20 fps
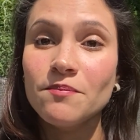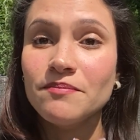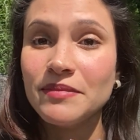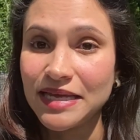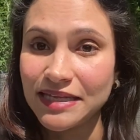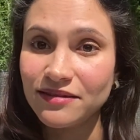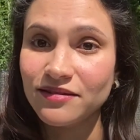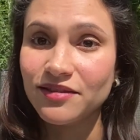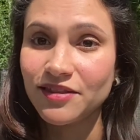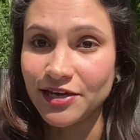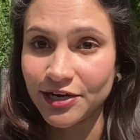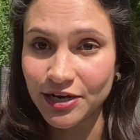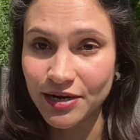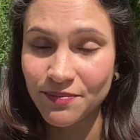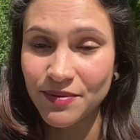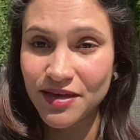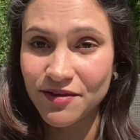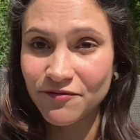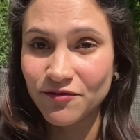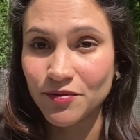Mean
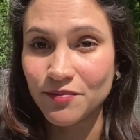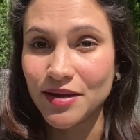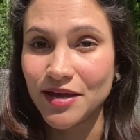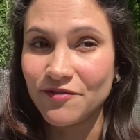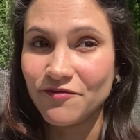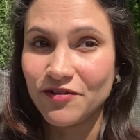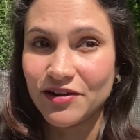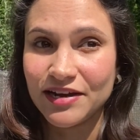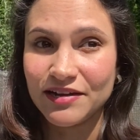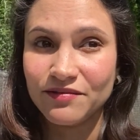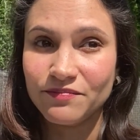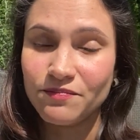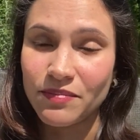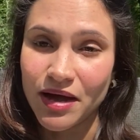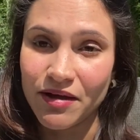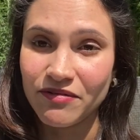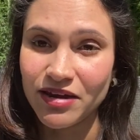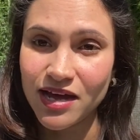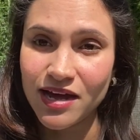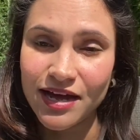Therapy from my friend
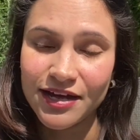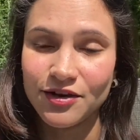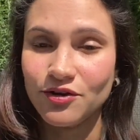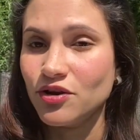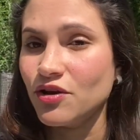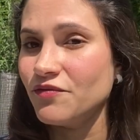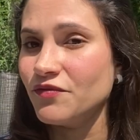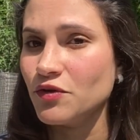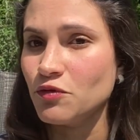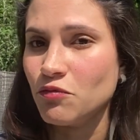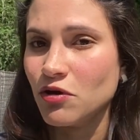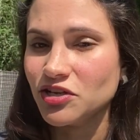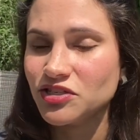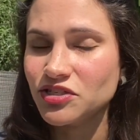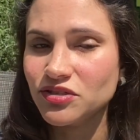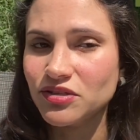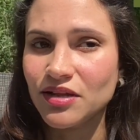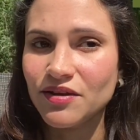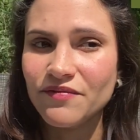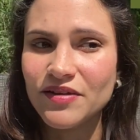Pabla. I don't know if you
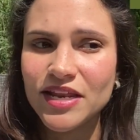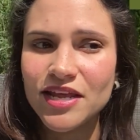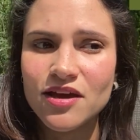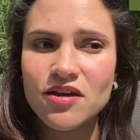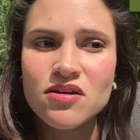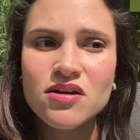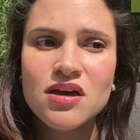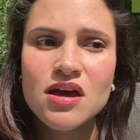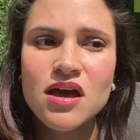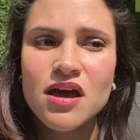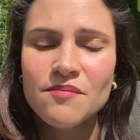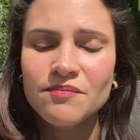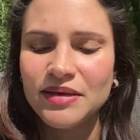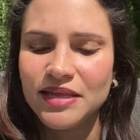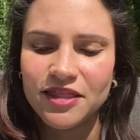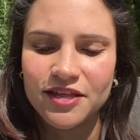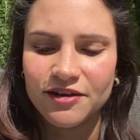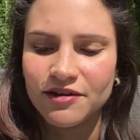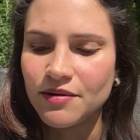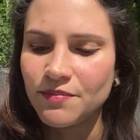watched that video. Mean
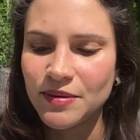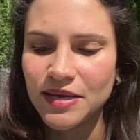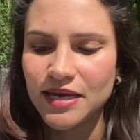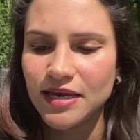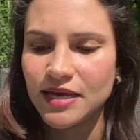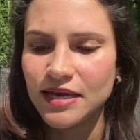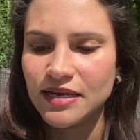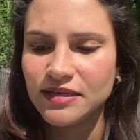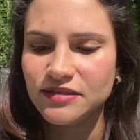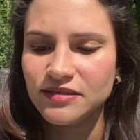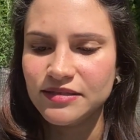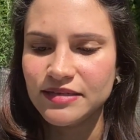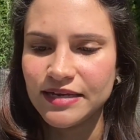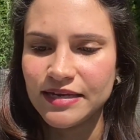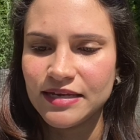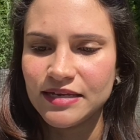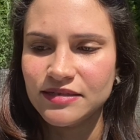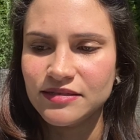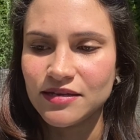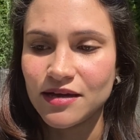Therapy is
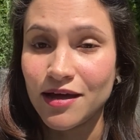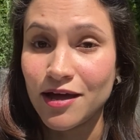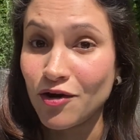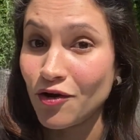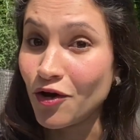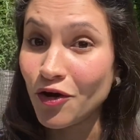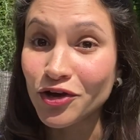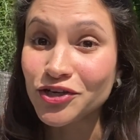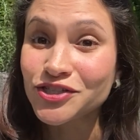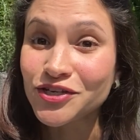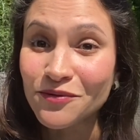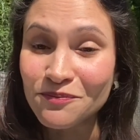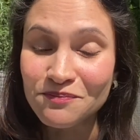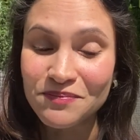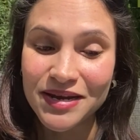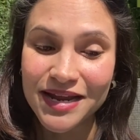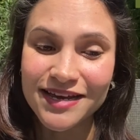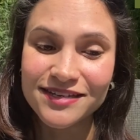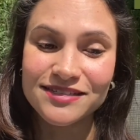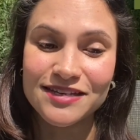this awesome
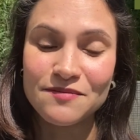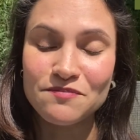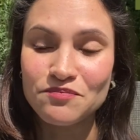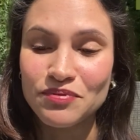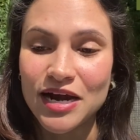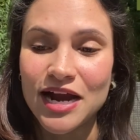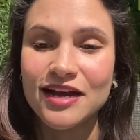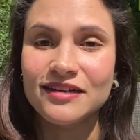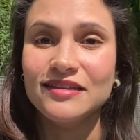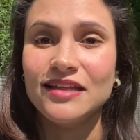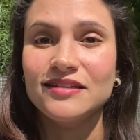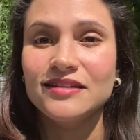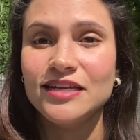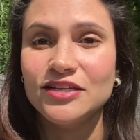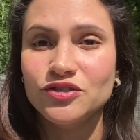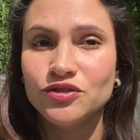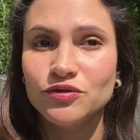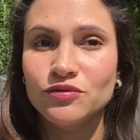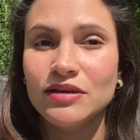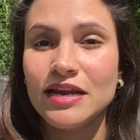place in Prague that they
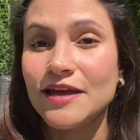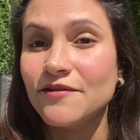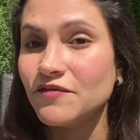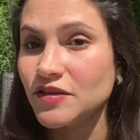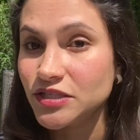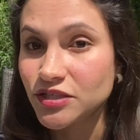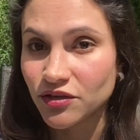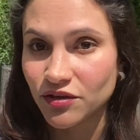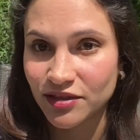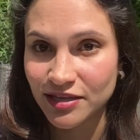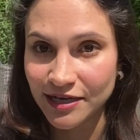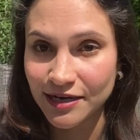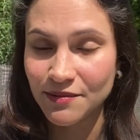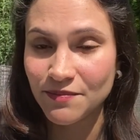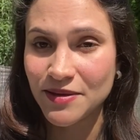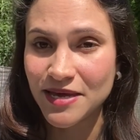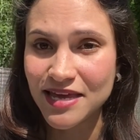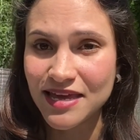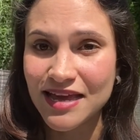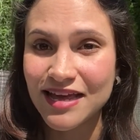do like
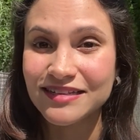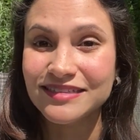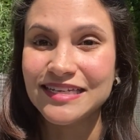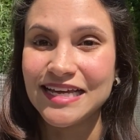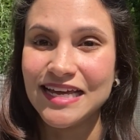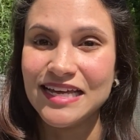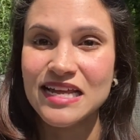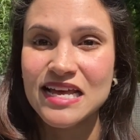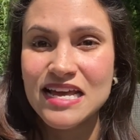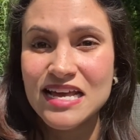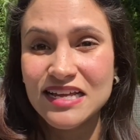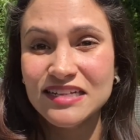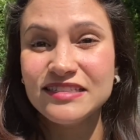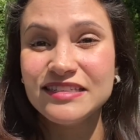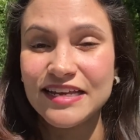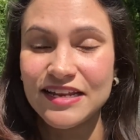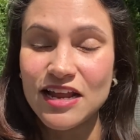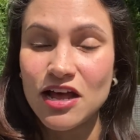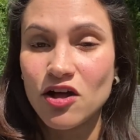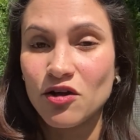physiotherapy, and they
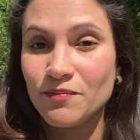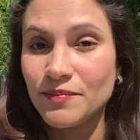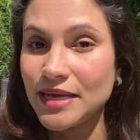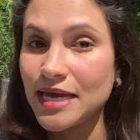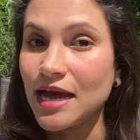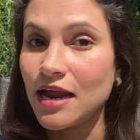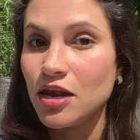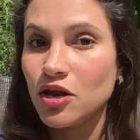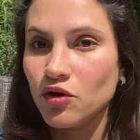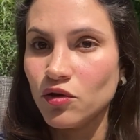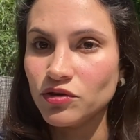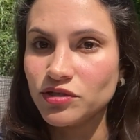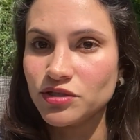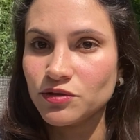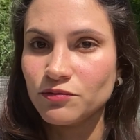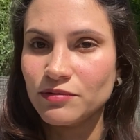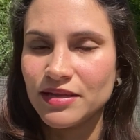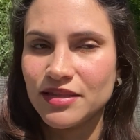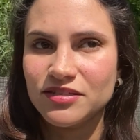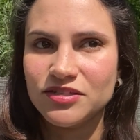did help me a lot
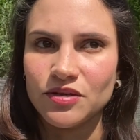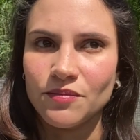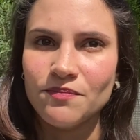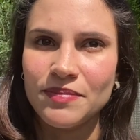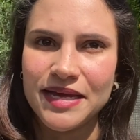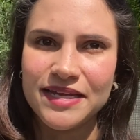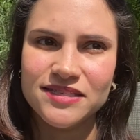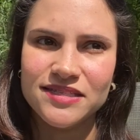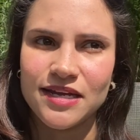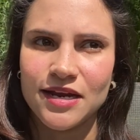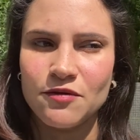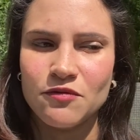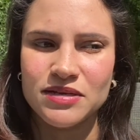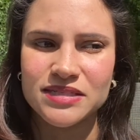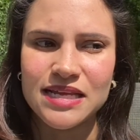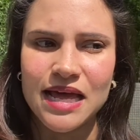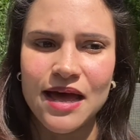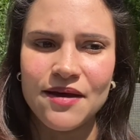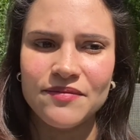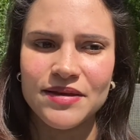with some pains that I was
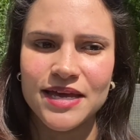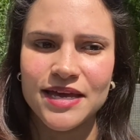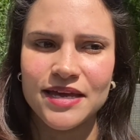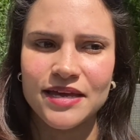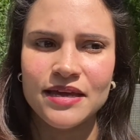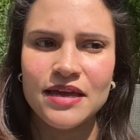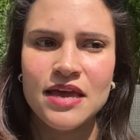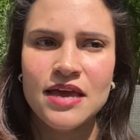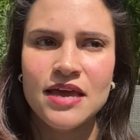having